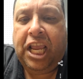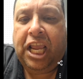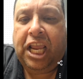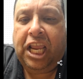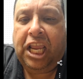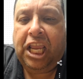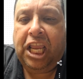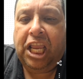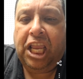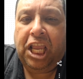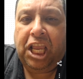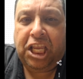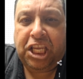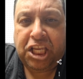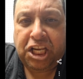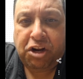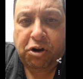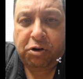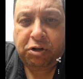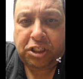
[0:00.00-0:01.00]
You
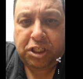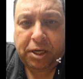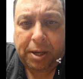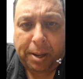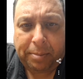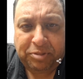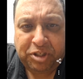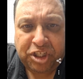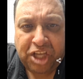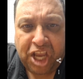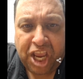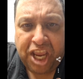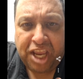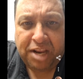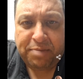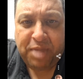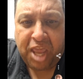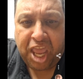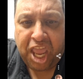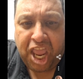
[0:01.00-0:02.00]
know what I'm saying,
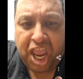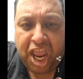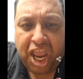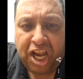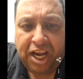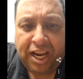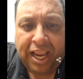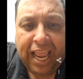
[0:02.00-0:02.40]
man?